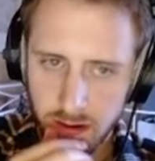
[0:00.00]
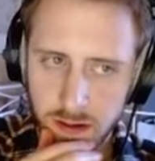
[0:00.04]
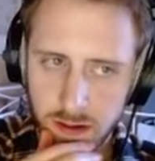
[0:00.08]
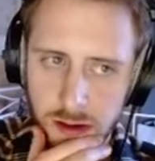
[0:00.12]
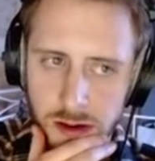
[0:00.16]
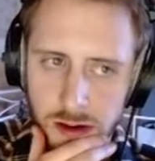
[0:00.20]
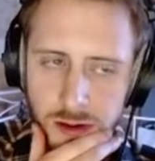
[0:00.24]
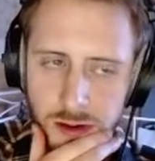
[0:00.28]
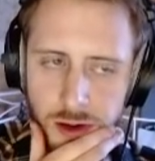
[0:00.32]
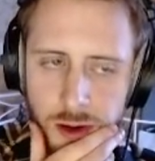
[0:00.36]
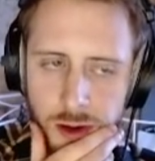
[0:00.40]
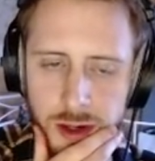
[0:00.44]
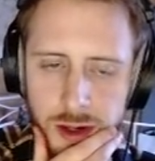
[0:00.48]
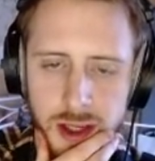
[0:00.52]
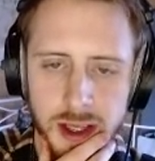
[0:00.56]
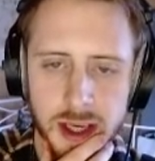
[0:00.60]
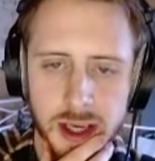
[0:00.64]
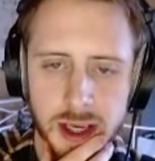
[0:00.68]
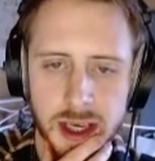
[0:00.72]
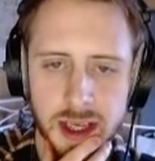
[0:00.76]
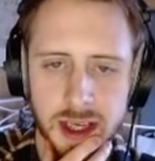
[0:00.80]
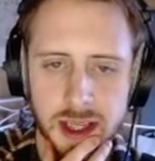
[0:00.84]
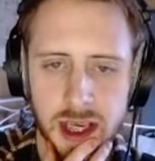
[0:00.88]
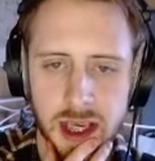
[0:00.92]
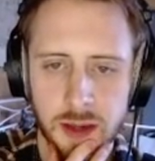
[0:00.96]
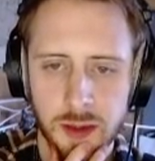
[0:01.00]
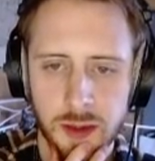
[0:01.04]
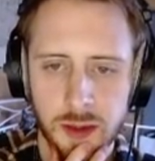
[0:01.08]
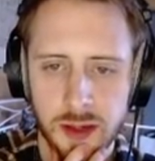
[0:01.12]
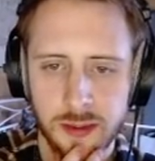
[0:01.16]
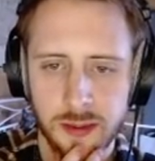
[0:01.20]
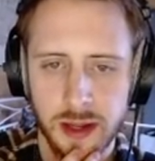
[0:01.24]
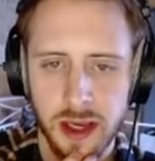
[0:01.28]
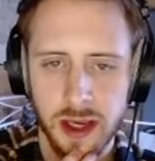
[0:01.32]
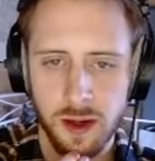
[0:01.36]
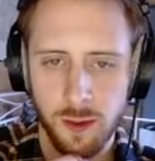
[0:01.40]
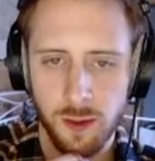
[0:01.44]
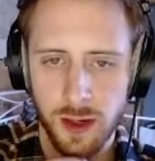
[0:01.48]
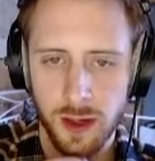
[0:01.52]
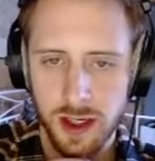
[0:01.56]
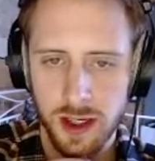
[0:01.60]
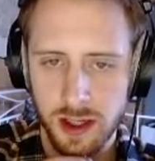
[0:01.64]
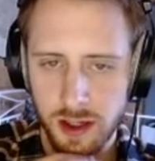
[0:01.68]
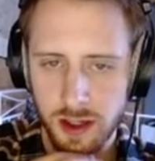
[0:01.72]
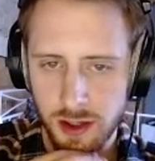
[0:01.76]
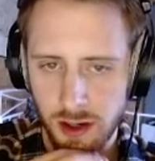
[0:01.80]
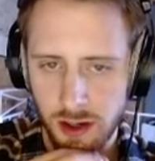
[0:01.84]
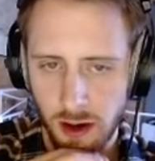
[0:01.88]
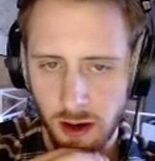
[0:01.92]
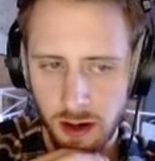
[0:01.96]
Notice that his team is playing
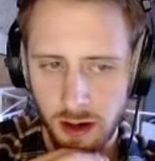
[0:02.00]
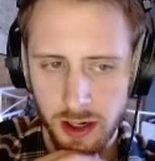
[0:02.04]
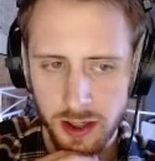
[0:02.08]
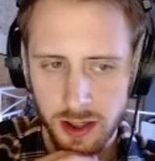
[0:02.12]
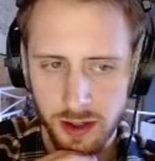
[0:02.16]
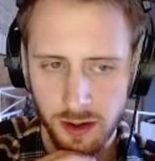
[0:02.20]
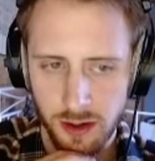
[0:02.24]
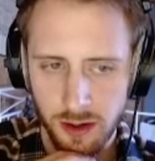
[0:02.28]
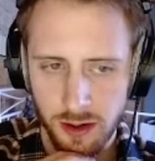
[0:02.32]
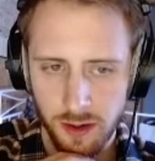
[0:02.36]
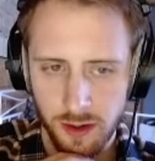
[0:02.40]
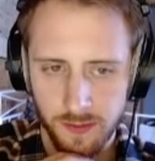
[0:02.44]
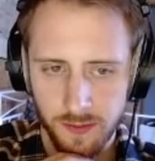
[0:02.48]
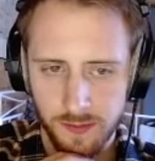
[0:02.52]
Winston Zarya, so